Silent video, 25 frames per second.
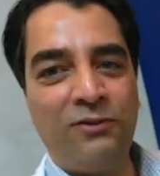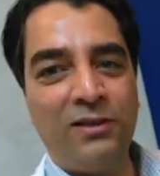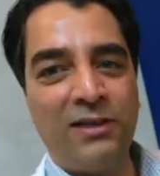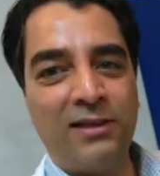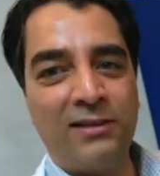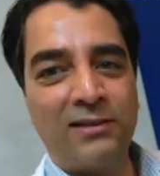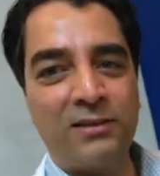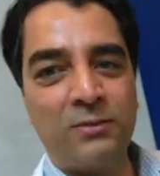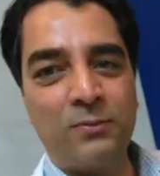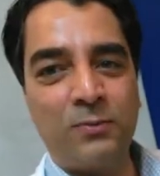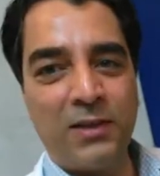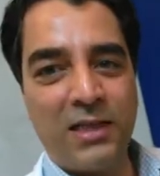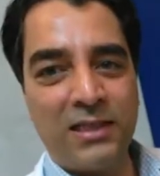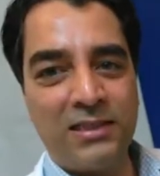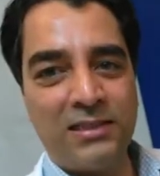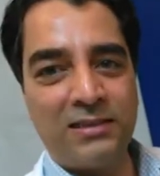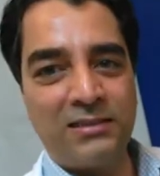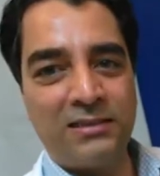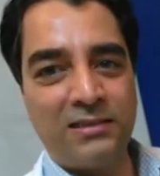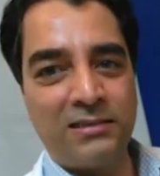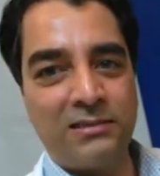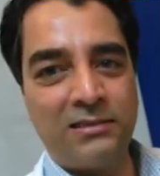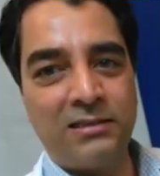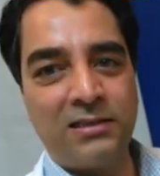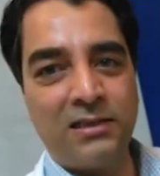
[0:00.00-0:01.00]
if it
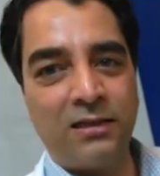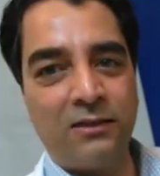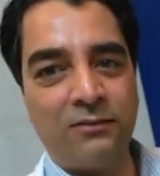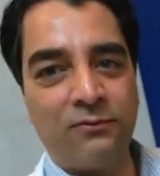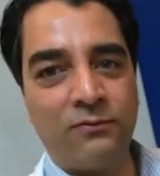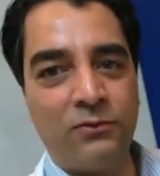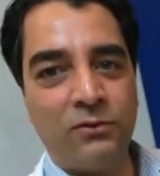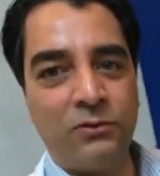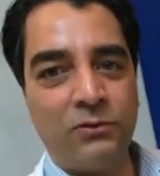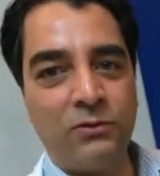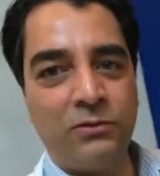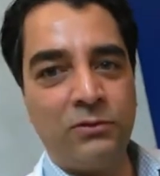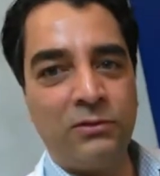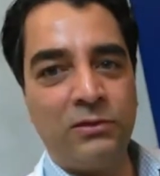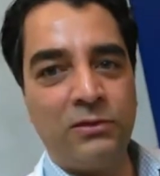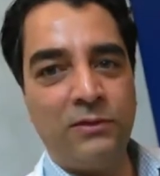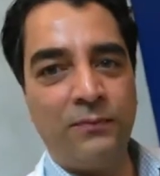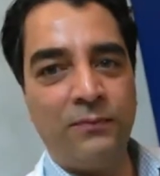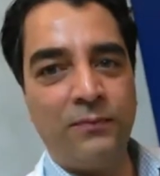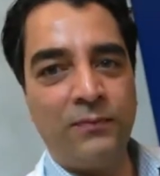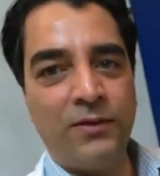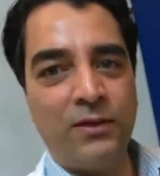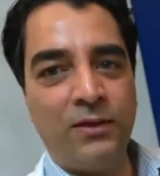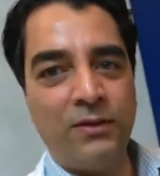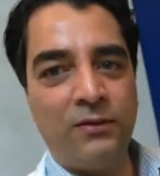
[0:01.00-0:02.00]
expresses itself
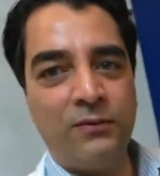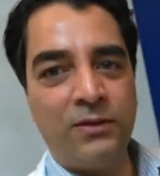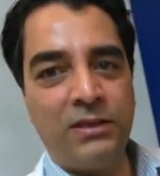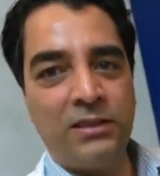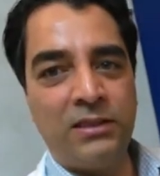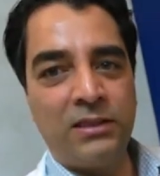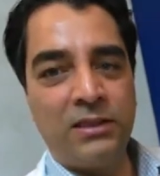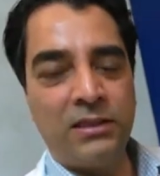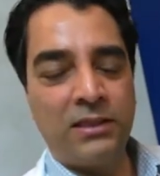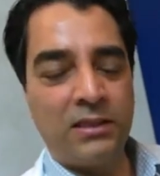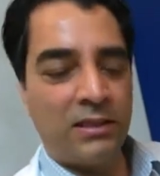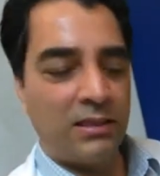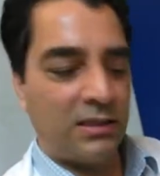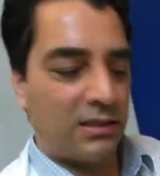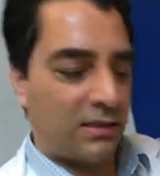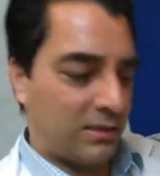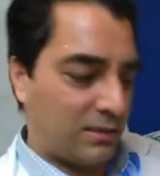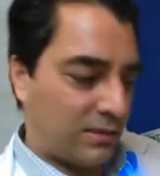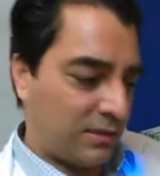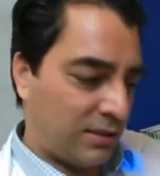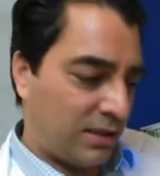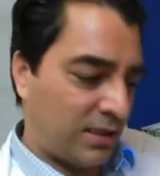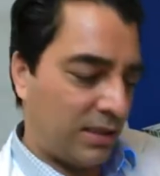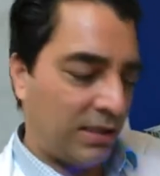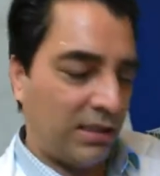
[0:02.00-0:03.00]
with
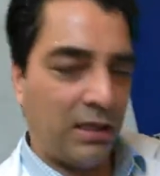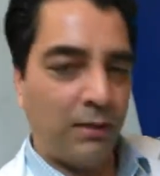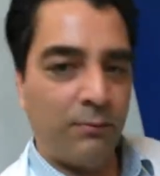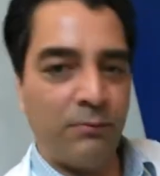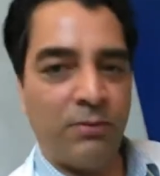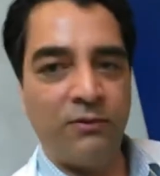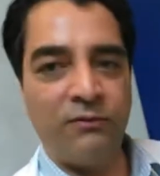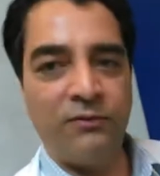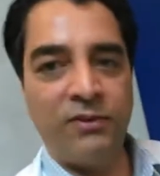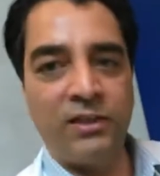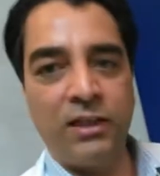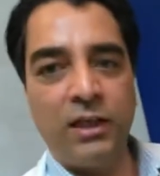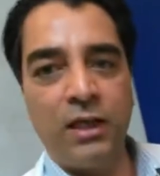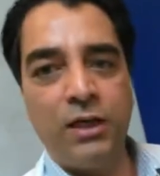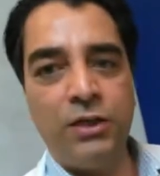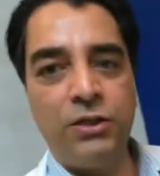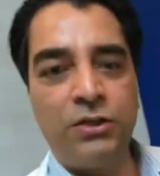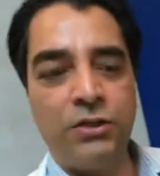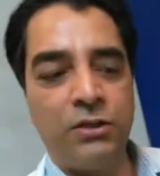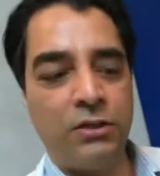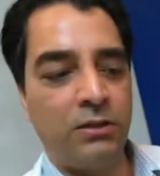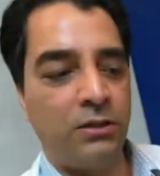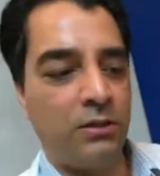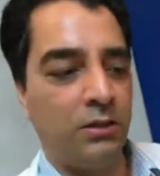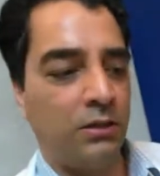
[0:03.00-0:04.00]
DNA
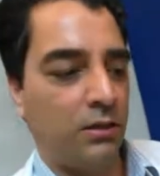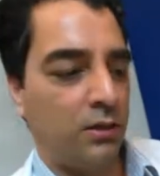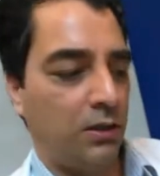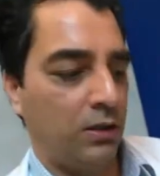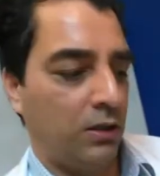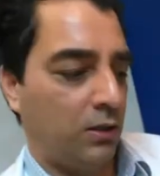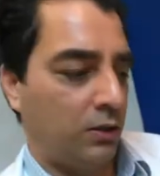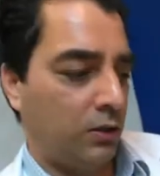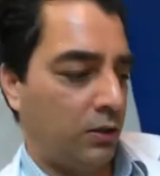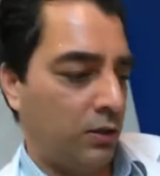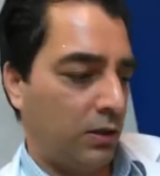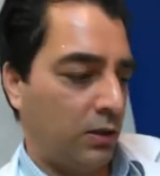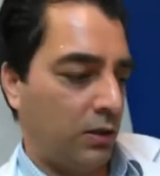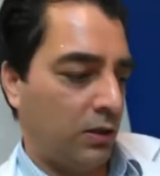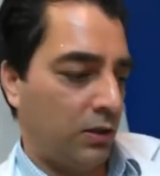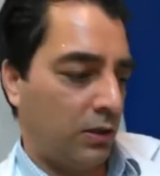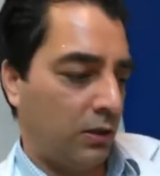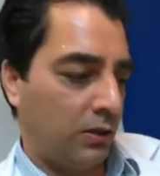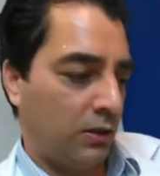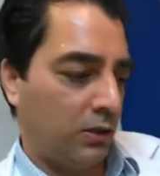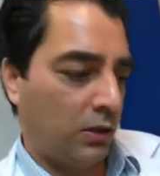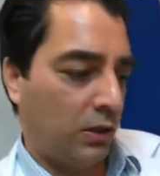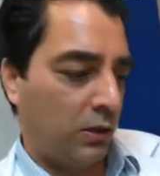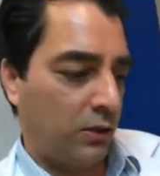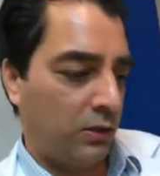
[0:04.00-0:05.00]
amplification,
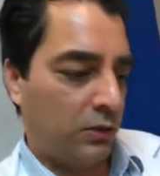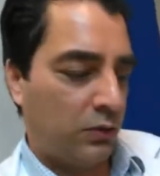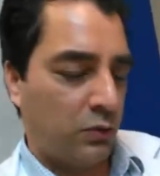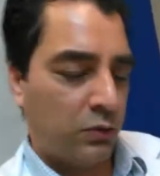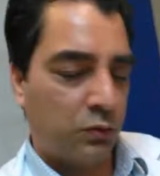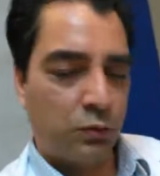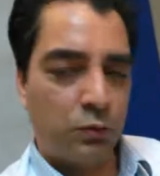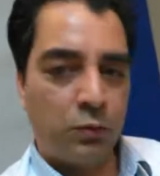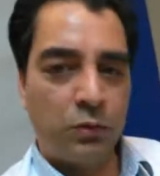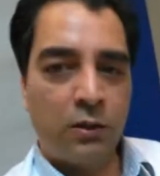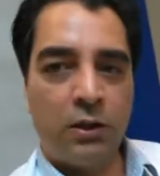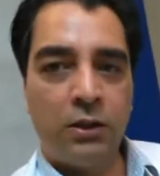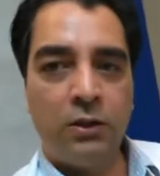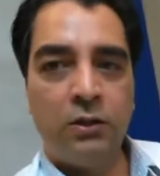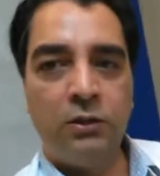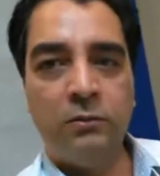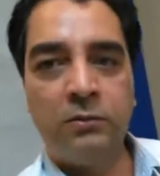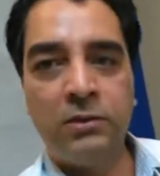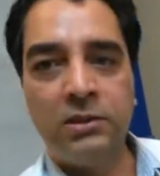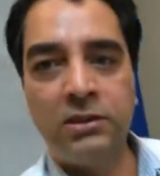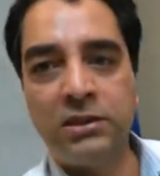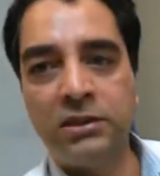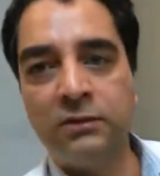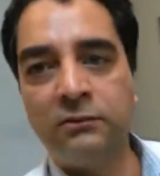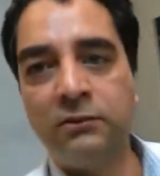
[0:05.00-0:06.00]
God knows where
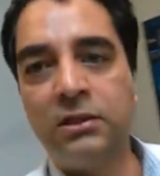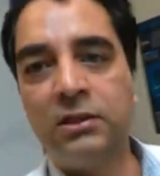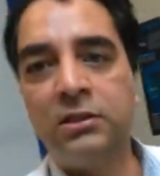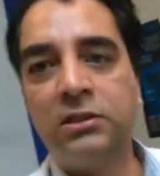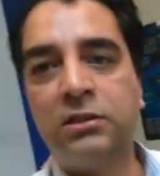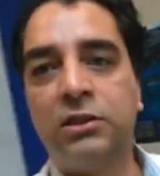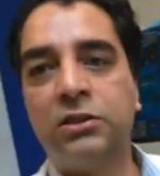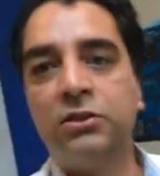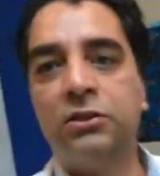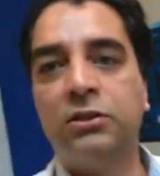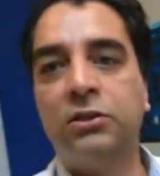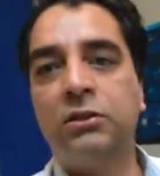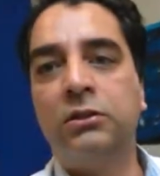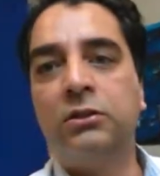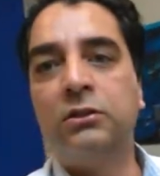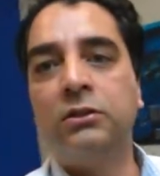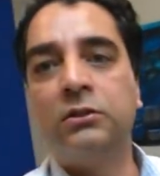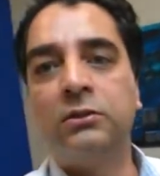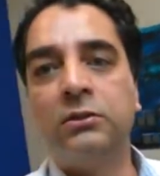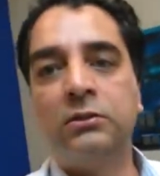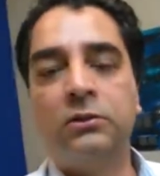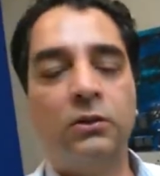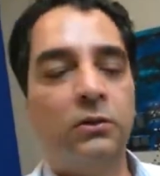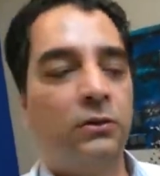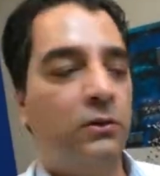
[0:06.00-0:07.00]
human civilization
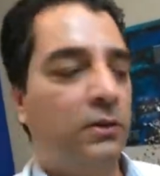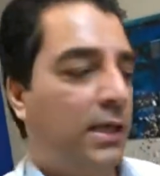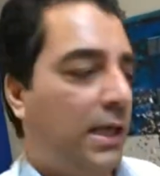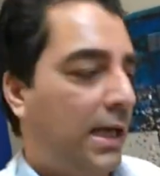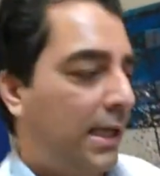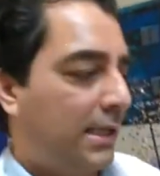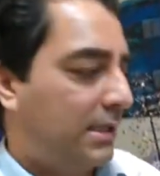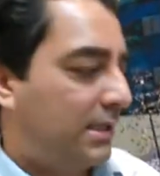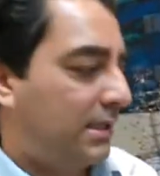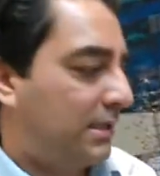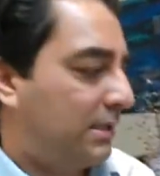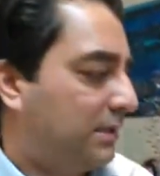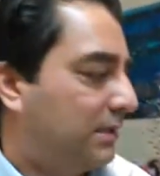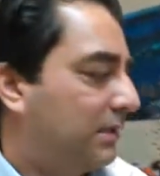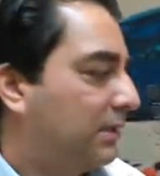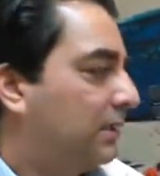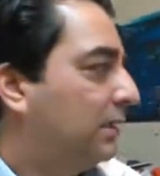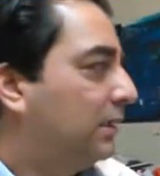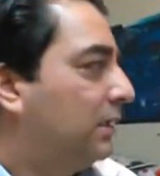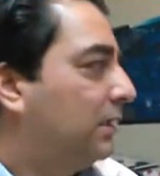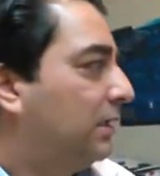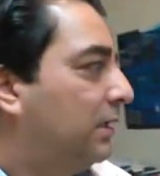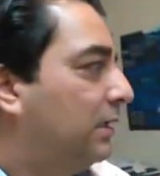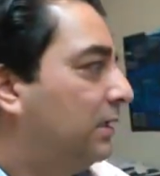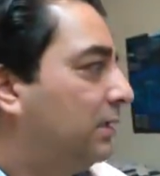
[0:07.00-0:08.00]
can go next
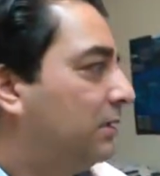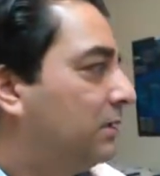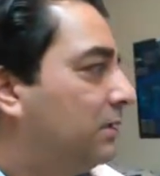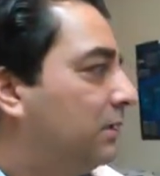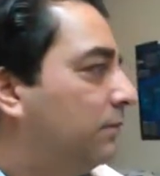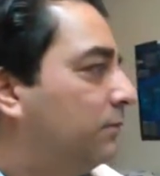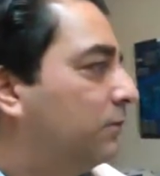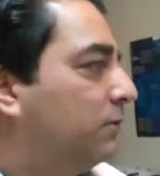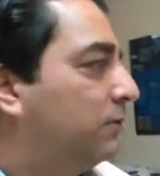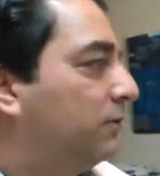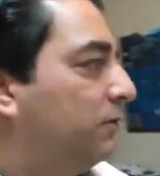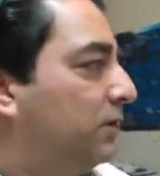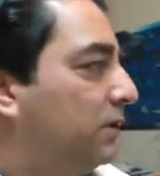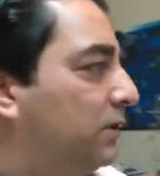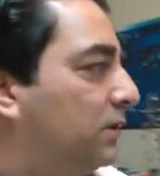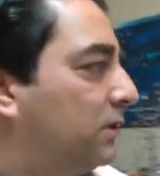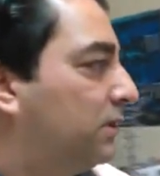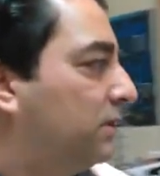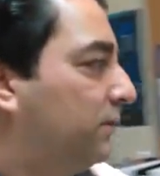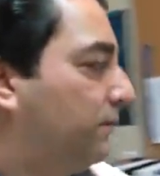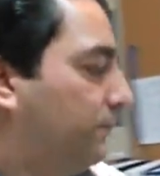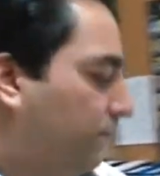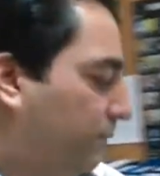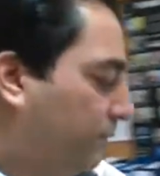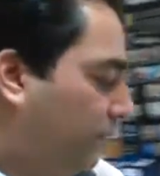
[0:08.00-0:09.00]
in terms of
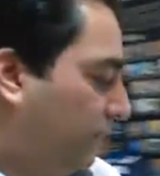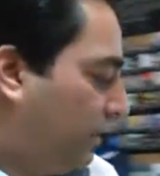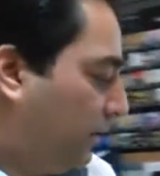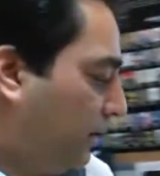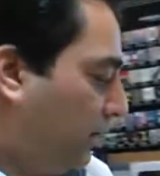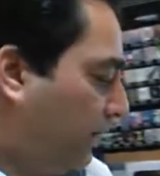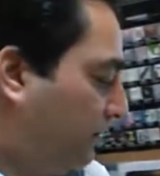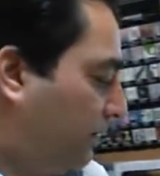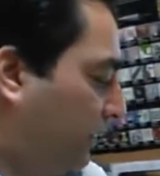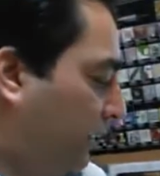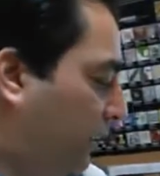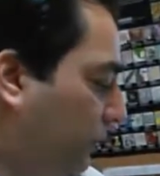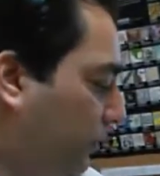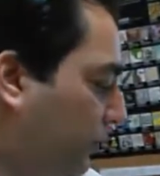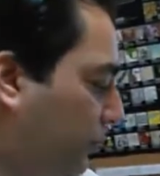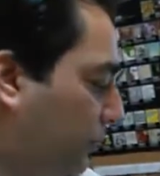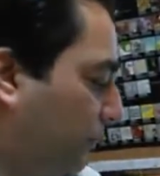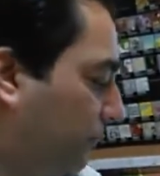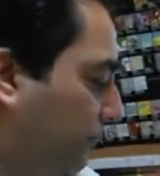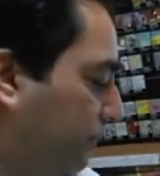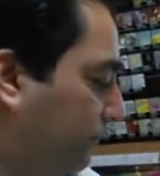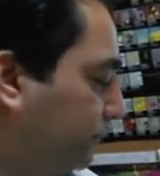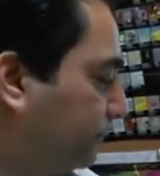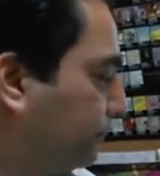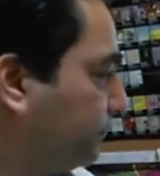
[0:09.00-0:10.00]
its
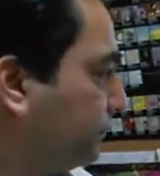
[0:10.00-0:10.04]
evolution.